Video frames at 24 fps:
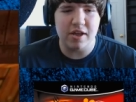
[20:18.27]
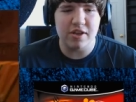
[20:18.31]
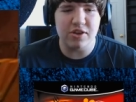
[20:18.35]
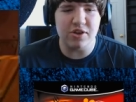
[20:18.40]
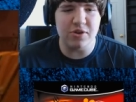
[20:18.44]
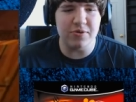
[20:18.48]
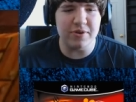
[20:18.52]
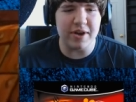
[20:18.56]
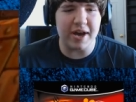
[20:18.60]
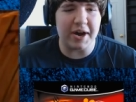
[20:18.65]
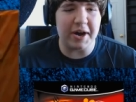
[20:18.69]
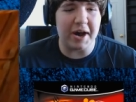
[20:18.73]

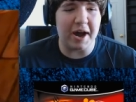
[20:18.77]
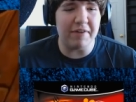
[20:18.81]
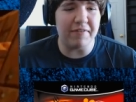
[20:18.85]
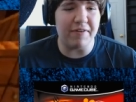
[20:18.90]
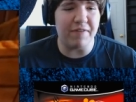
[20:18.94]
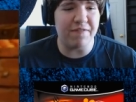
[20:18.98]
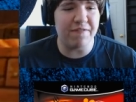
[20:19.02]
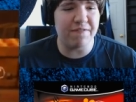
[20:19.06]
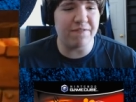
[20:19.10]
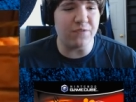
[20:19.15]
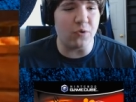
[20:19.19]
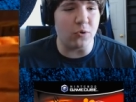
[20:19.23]
You now have a
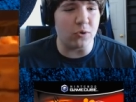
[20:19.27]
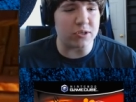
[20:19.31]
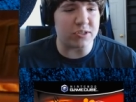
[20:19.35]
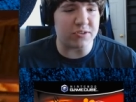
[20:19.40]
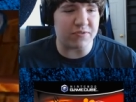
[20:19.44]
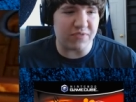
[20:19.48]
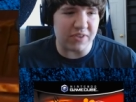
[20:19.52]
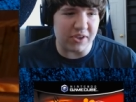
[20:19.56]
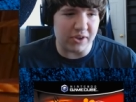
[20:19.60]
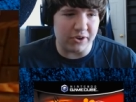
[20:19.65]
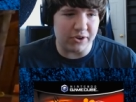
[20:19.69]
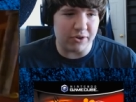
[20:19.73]
force
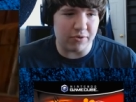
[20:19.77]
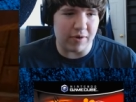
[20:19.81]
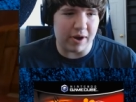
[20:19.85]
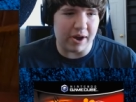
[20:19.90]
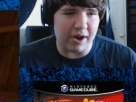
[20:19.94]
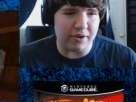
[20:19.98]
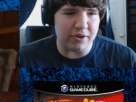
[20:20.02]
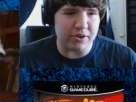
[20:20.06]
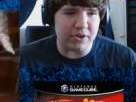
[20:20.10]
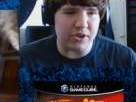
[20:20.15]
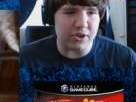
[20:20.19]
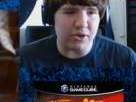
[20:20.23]
field
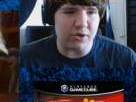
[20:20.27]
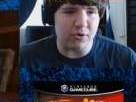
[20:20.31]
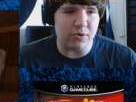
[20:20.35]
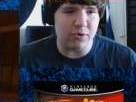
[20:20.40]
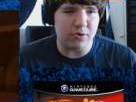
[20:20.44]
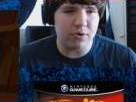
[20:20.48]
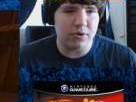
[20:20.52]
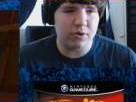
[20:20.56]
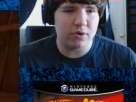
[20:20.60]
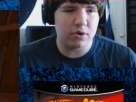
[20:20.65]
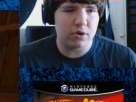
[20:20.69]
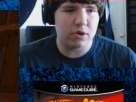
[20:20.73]
around you.